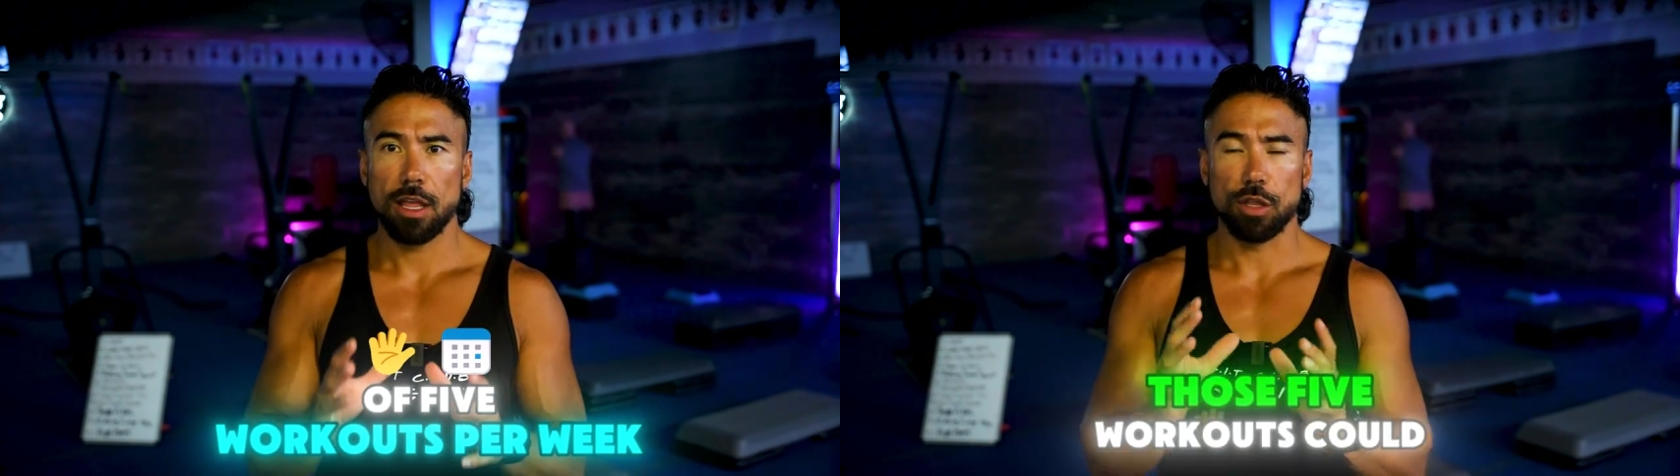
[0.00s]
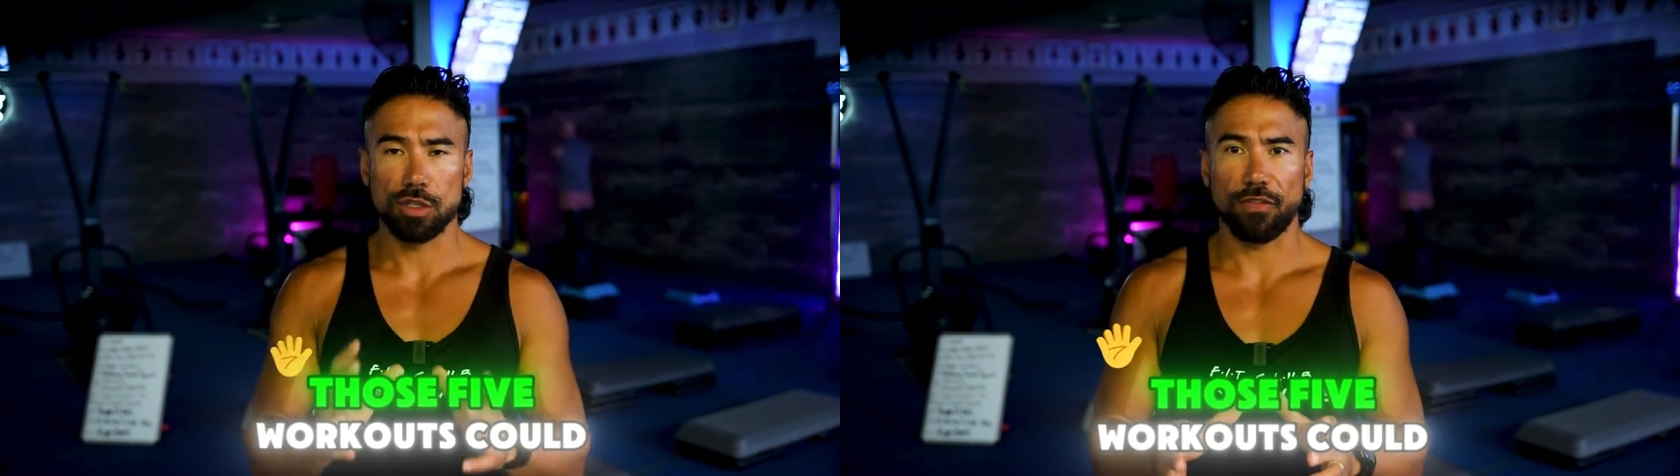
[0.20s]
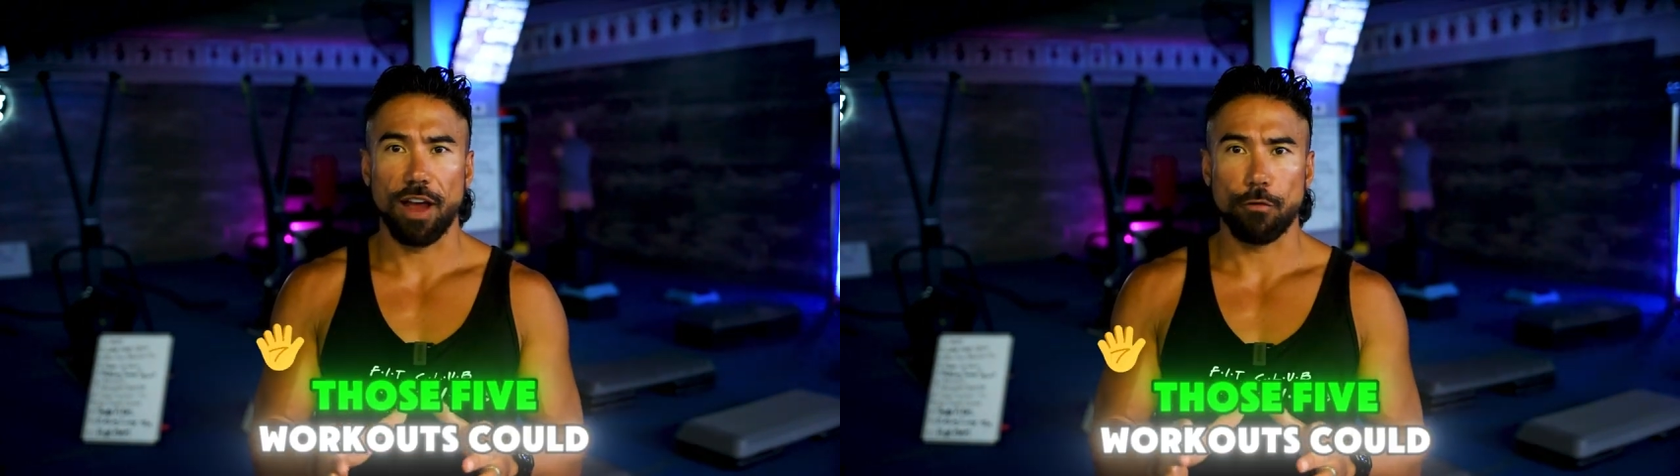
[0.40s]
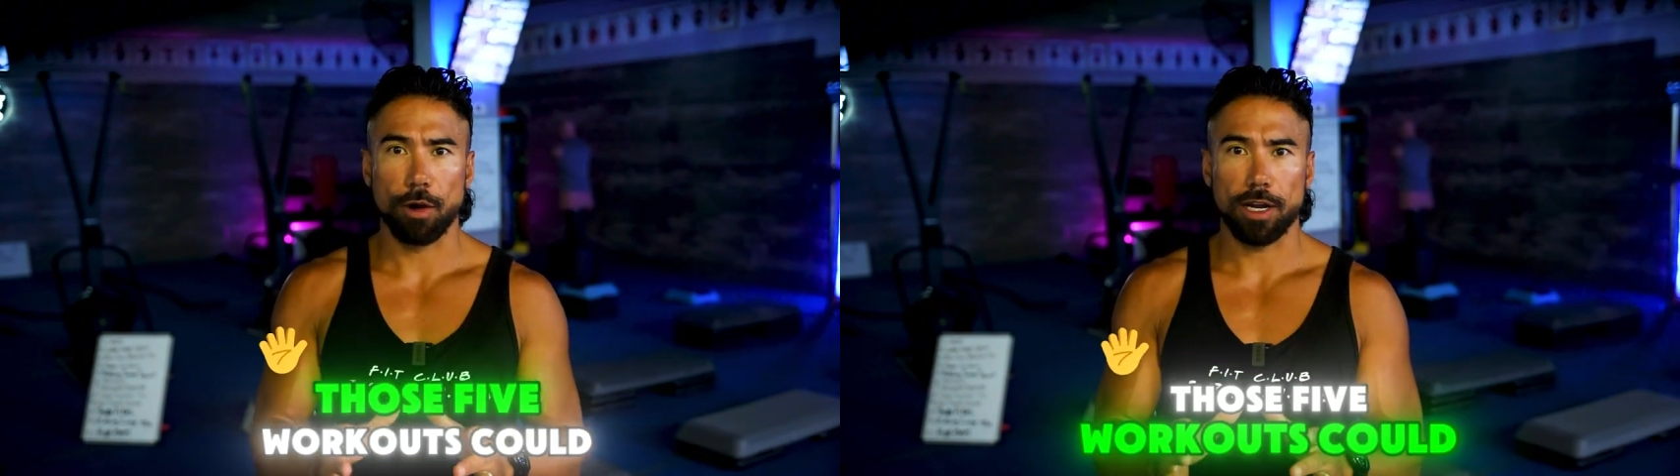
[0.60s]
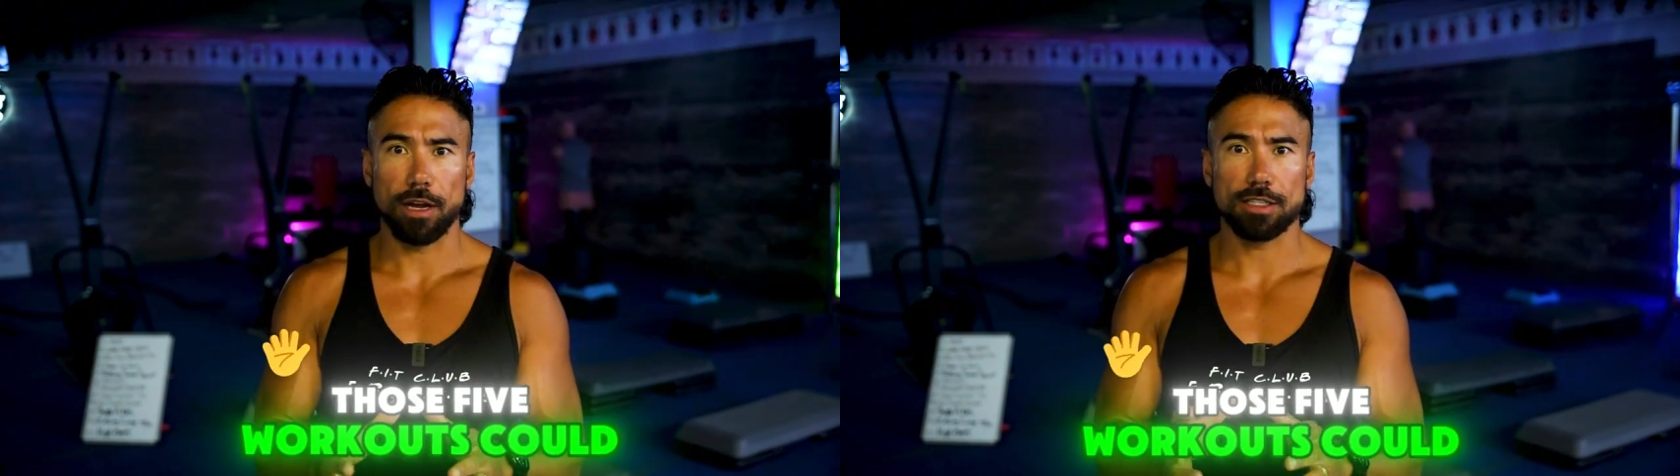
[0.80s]
Those five
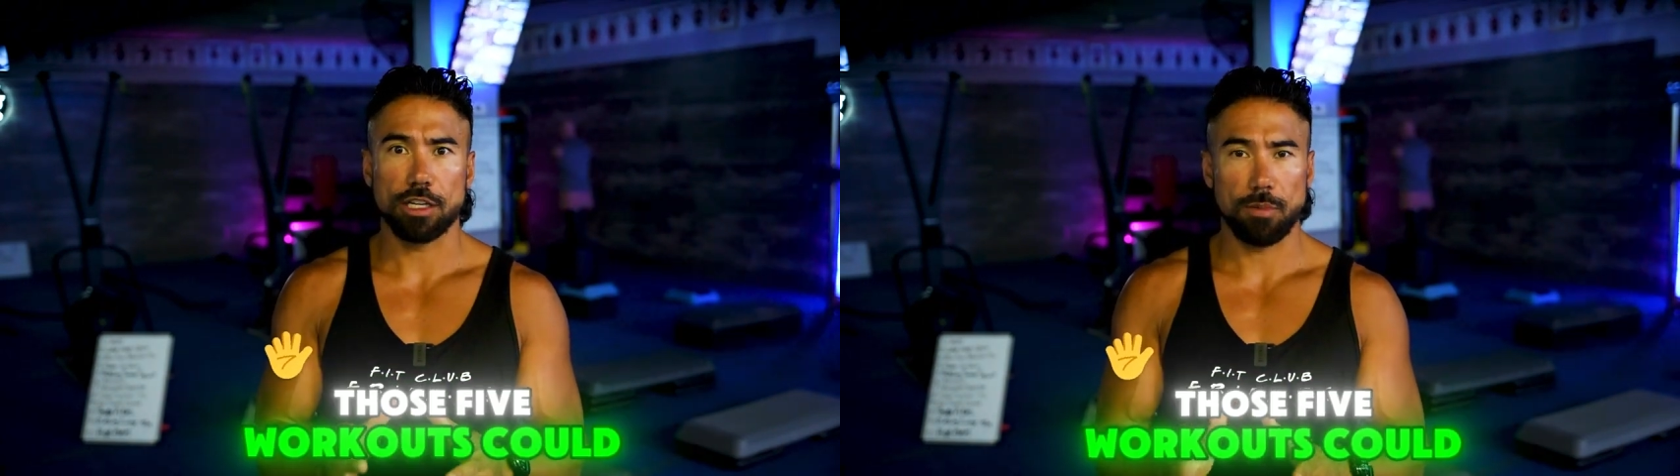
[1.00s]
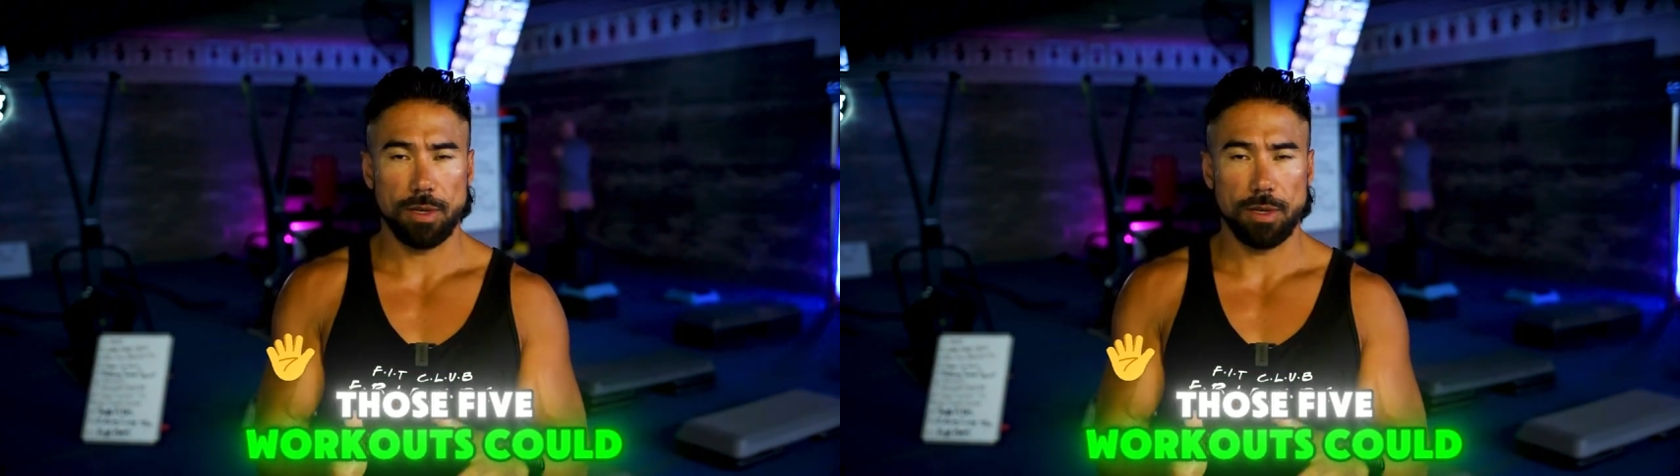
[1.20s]
workouts could